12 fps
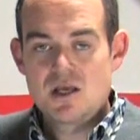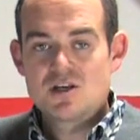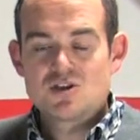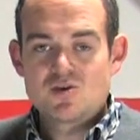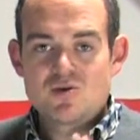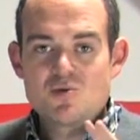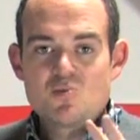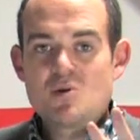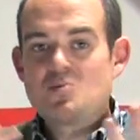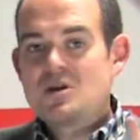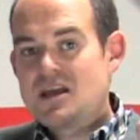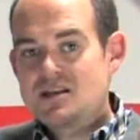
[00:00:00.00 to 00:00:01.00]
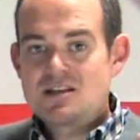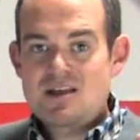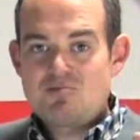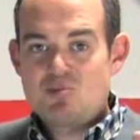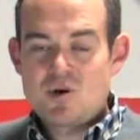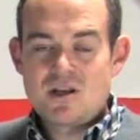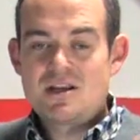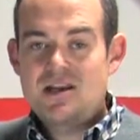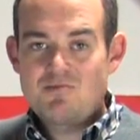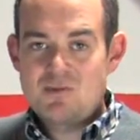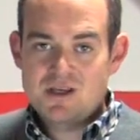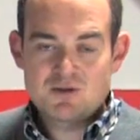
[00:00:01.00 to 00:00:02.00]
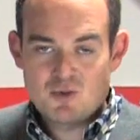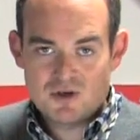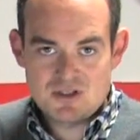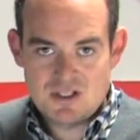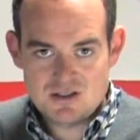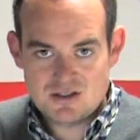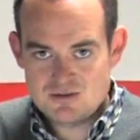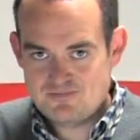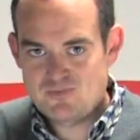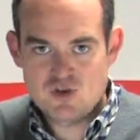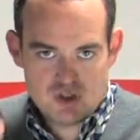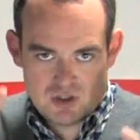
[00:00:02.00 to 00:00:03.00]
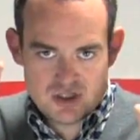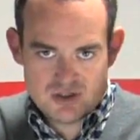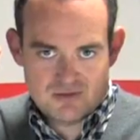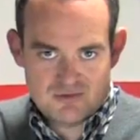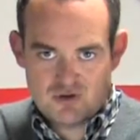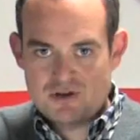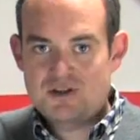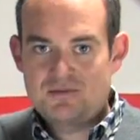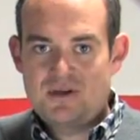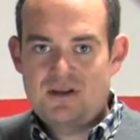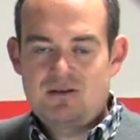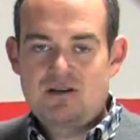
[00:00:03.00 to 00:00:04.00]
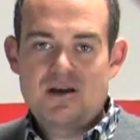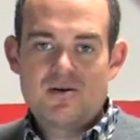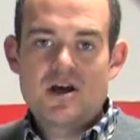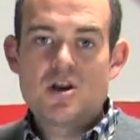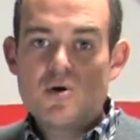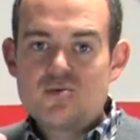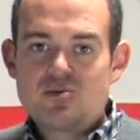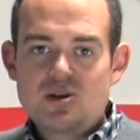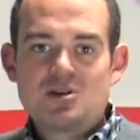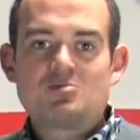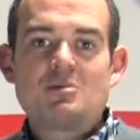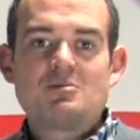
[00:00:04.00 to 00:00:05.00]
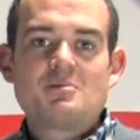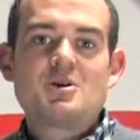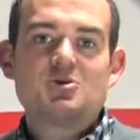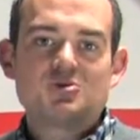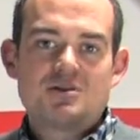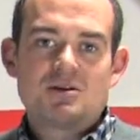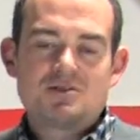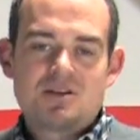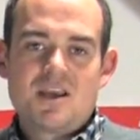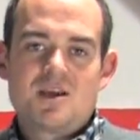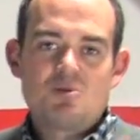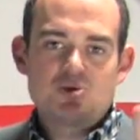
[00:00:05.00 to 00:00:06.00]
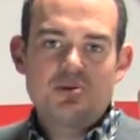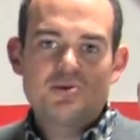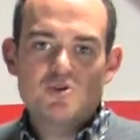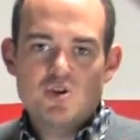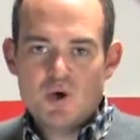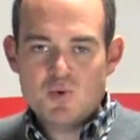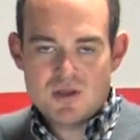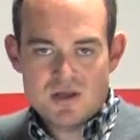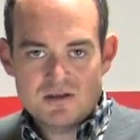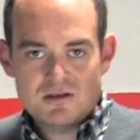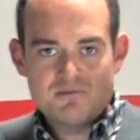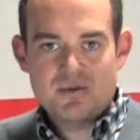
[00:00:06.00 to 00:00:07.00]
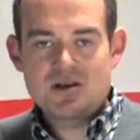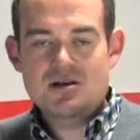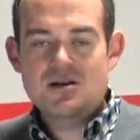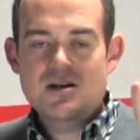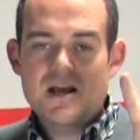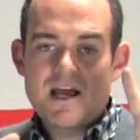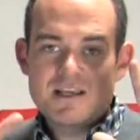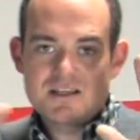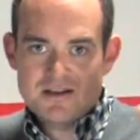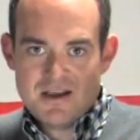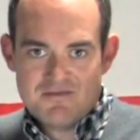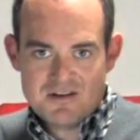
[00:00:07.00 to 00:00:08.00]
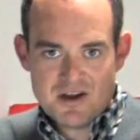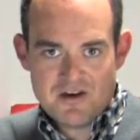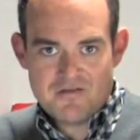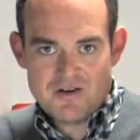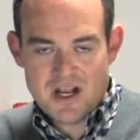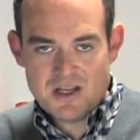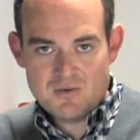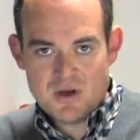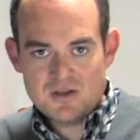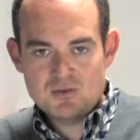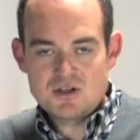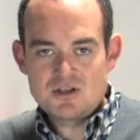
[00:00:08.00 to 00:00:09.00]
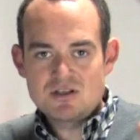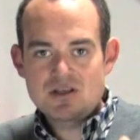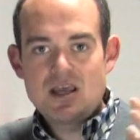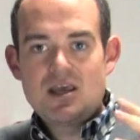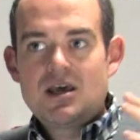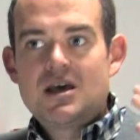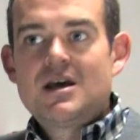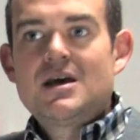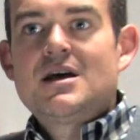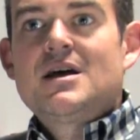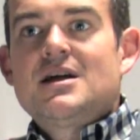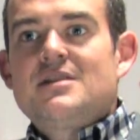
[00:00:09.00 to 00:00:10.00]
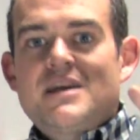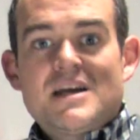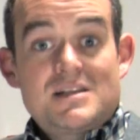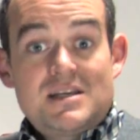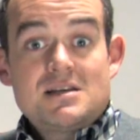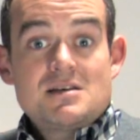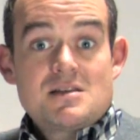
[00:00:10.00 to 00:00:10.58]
so that when we get to that point, it makes more sense. Just trust me. Now, I know that this probably goes without saying, most people know this, but I still have to cover it anyways, which is the idea